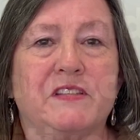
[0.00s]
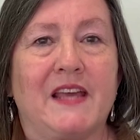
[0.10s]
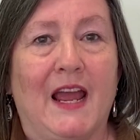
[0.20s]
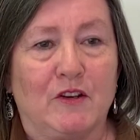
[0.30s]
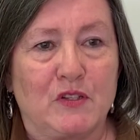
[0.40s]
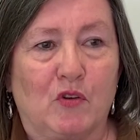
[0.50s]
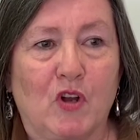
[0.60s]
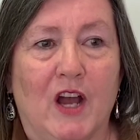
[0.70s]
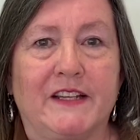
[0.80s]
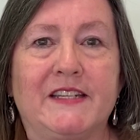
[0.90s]
it's a household
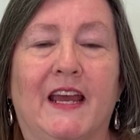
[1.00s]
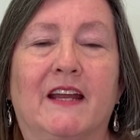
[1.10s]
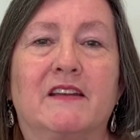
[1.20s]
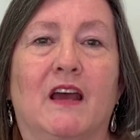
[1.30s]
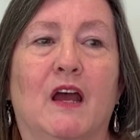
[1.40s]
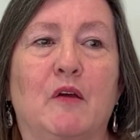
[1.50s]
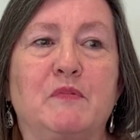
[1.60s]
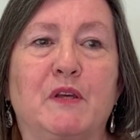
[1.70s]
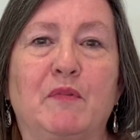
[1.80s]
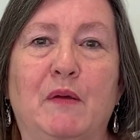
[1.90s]
contact,
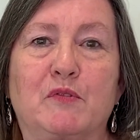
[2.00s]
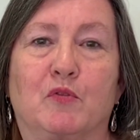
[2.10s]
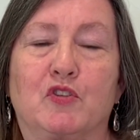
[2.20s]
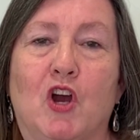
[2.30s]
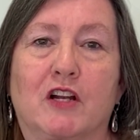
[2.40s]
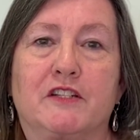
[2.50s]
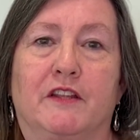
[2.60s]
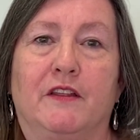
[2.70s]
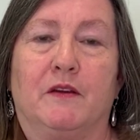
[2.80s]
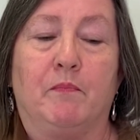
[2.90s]
sometimes we'll talk to
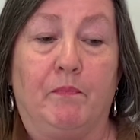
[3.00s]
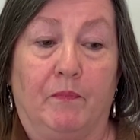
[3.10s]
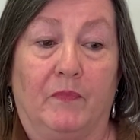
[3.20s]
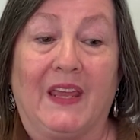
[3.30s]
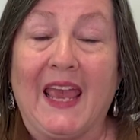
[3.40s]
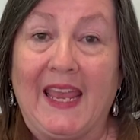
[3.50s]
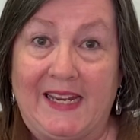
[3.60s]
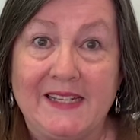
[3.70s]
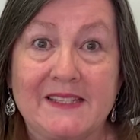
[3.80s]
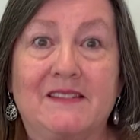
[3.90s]
the
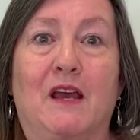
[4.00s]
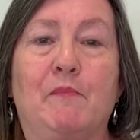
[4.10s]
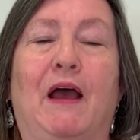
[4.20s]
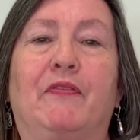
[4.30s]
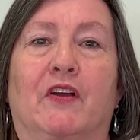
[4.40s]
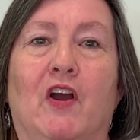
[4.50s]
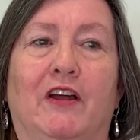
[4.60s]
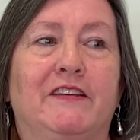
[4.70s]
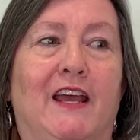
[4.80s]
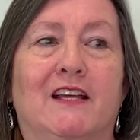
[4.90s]
case about the
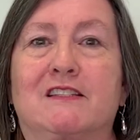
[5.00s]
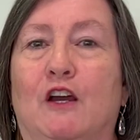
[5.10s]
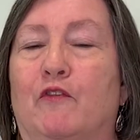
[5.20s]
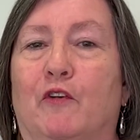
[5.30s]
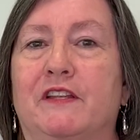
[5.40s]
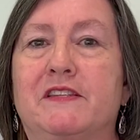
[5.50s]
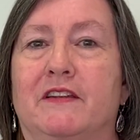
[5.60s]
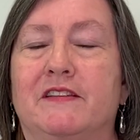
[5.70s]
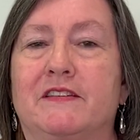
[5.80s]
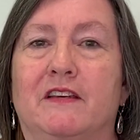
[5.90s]
contact. So for
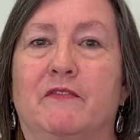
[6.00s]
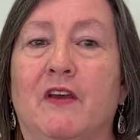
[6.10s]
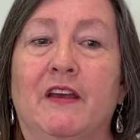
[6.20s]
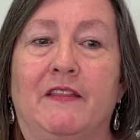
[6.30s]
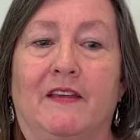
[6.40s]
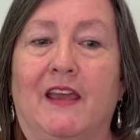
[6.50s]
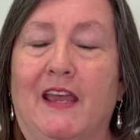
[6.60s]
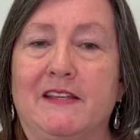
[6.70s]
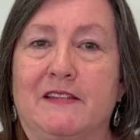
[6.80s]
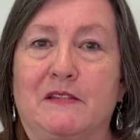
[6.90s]
instance, if the
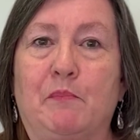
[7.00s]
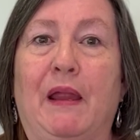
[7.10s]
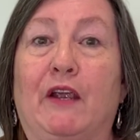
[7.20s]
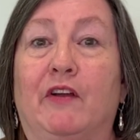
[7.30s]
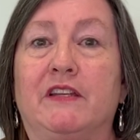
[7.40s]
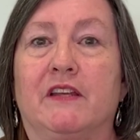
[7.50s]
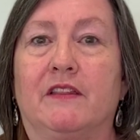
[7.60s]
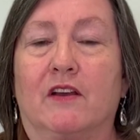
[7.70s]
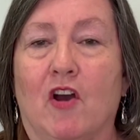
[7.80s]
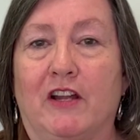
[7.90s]
case is a parent
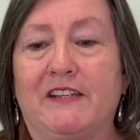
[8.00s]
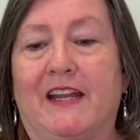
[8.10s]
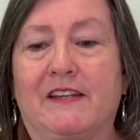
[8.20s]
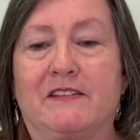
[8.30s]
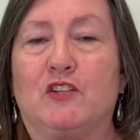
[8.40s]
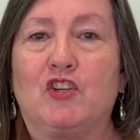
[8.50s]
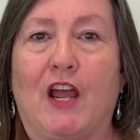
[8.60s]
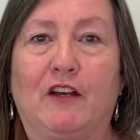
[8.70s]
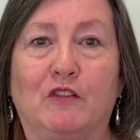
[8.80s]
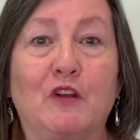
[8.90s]
and the contact is a
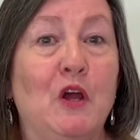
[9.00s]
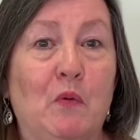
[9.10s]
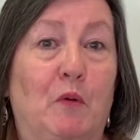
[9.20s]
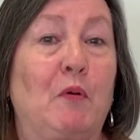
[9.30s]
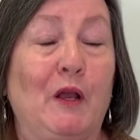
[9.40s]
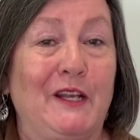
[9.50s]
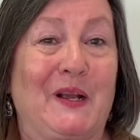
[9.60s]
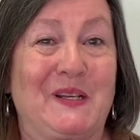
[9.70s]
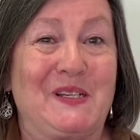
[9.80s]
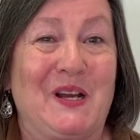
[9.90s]
child, we're probably
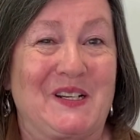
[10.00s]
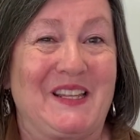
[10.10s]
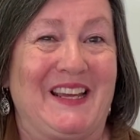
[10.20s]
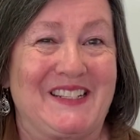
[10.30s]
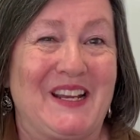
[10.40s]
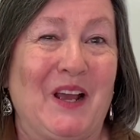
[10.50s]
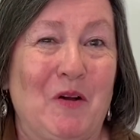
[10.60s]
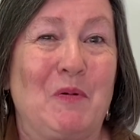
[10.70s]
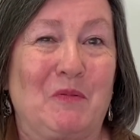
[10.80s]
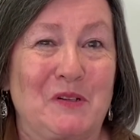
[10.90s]
not going to talk to that
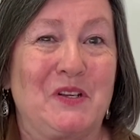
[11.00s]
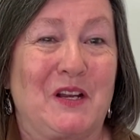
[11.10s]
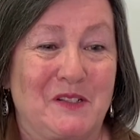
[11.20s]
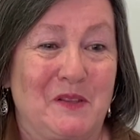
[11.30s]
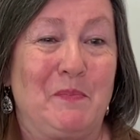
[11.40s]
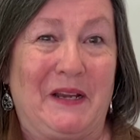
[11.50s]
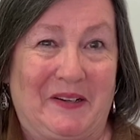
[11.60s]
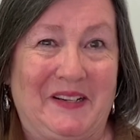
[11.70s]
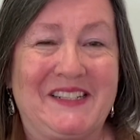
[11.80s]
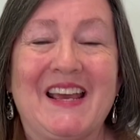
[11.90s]
child, but we'll talk to the
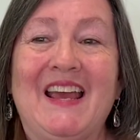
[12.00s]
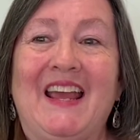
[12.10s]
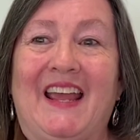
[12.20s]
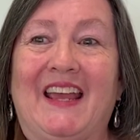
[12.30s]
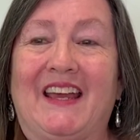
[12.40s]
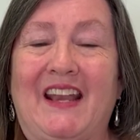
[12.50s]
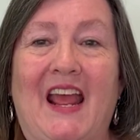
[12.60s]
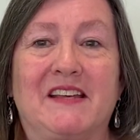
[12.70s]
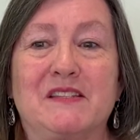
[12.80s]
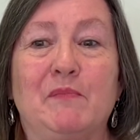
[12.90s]
parent and
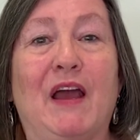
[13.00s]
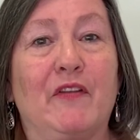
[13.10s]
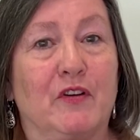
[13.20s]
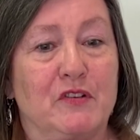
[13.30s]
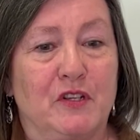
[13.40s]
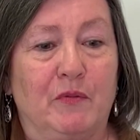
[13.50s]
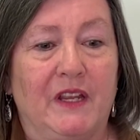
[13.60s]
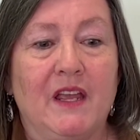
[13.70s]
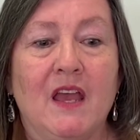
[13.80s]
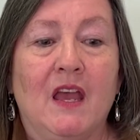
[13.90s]
ask them how they're
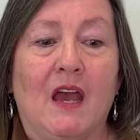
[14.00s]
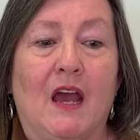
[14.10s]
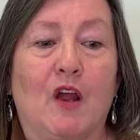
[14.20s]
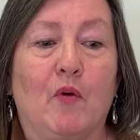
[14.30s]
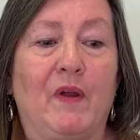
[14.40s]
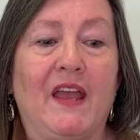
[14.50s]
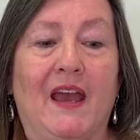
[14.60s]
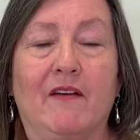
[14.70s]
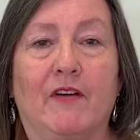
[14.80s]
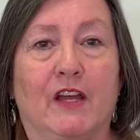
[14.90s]
doing. We
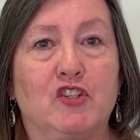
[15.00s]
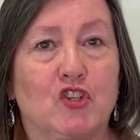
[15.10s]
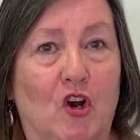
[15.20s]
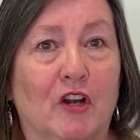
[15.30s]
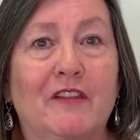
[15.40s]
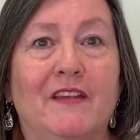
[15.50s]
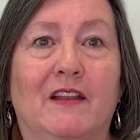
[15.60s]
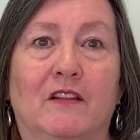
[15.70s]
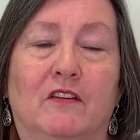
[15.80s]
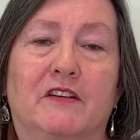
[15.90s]
have a chart
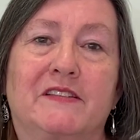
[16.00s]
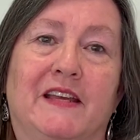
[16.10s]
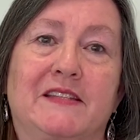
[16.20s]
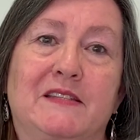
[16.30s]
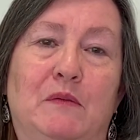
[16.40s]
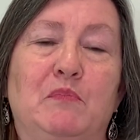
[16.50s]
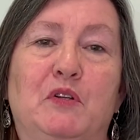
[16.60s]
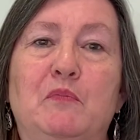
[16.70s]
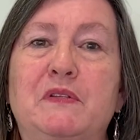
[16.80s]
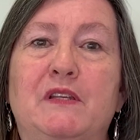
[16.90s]
that looks at
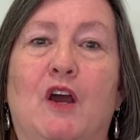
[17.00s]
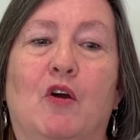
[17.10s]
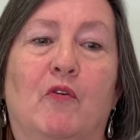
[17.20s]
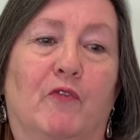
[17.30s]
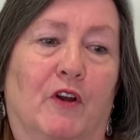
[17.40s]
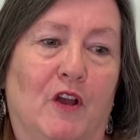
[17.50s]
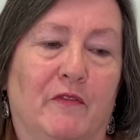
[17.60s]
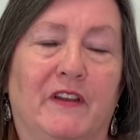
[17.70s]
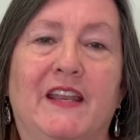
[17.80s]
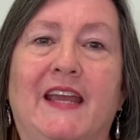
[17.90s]
symptoms. So for
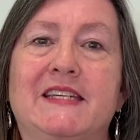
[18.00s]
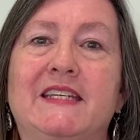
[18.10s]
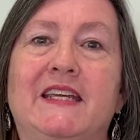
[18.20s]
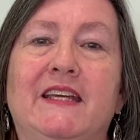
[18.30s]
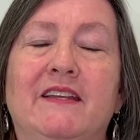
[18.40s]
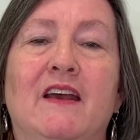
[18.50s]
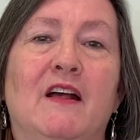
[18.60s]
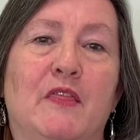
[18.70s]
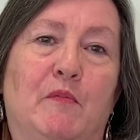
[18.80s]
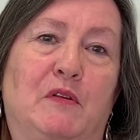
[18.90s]
COVID-19,
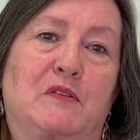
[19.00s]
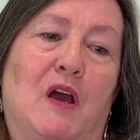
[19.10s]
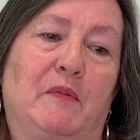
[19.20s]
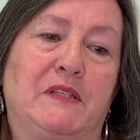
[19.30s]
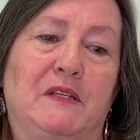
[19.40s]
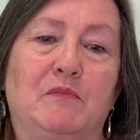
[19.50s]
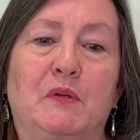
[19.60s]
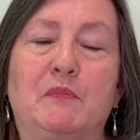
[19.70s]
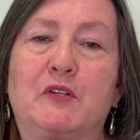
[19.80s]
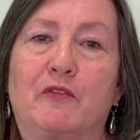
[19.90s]
the most common
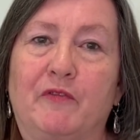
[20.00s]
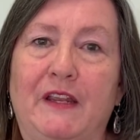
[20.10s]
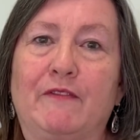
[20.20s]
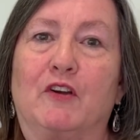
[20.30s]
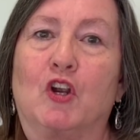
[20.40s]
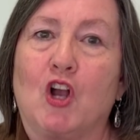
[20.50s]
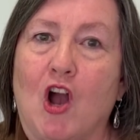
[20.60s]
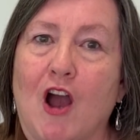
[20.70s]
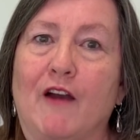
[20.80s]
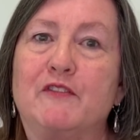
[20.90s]
symptoms are fever,
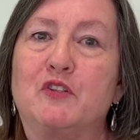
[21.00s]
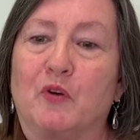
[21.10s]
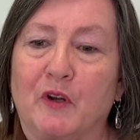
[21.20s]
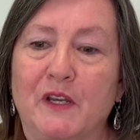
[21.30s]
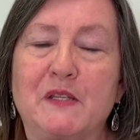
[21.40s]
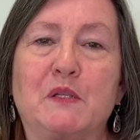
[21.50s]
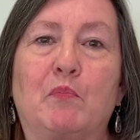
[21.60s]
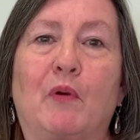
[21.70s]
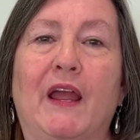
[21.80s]
cough, shortness of